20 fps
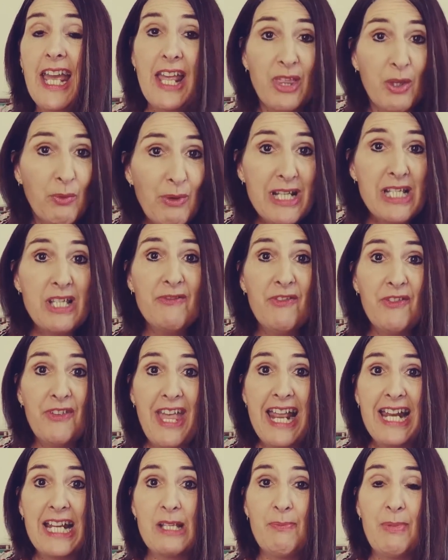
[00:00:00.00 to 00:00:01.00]
And the reason for
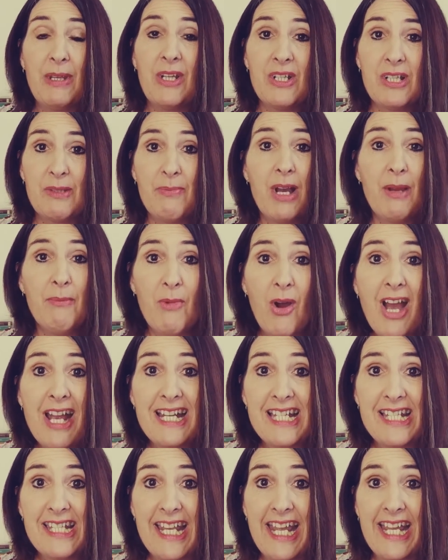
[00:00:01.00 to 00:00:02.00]
that is because my
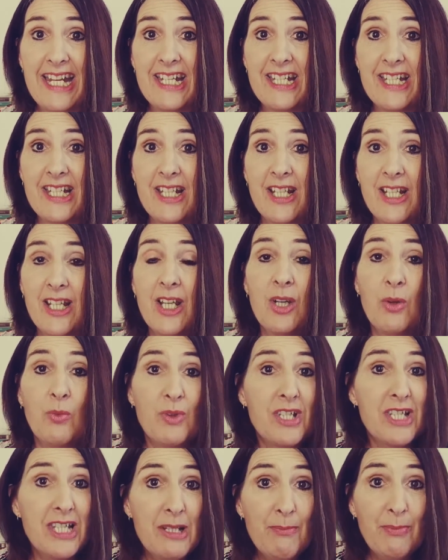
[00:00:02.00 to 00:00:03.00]
mindset
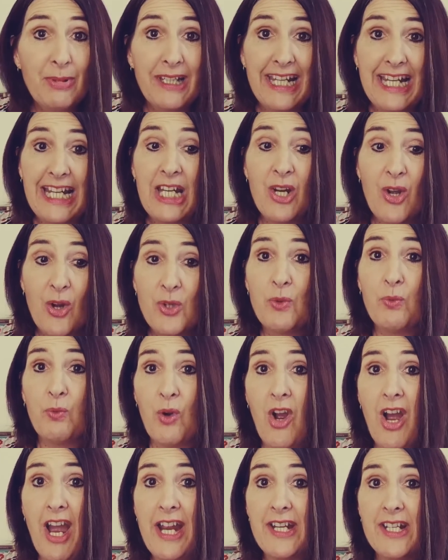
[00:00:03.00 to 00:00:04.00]
was simply not
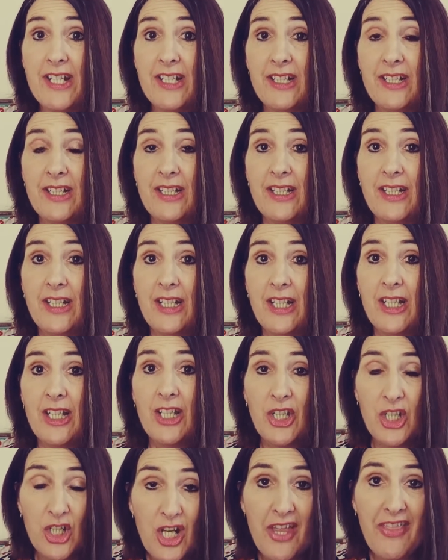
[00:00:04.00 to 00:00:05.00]
right.
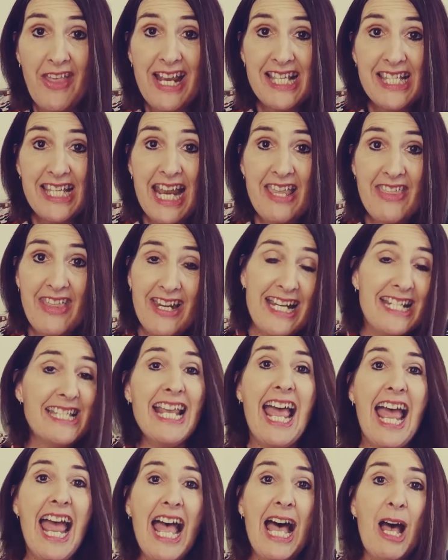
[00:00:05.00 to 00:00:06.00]
You know, they say
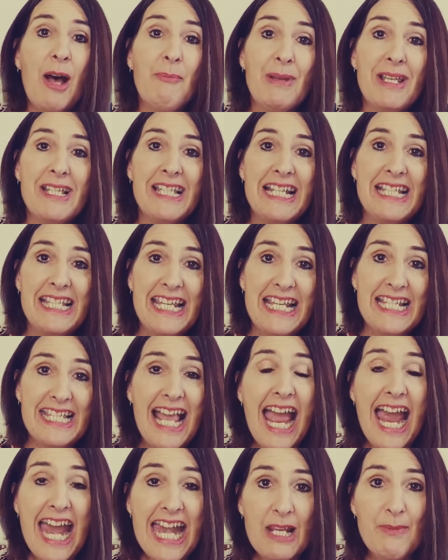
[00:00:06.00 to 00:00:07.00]
that our business
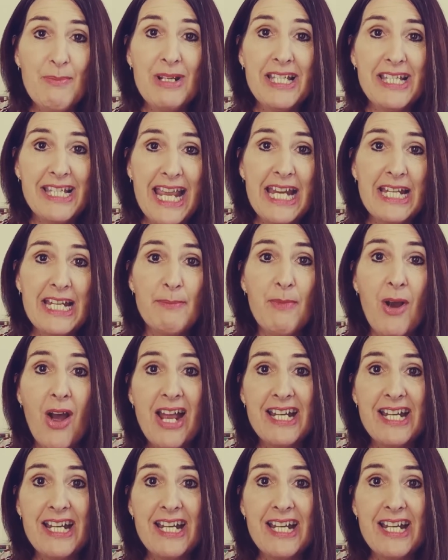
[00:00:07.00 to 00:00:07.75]
is 80%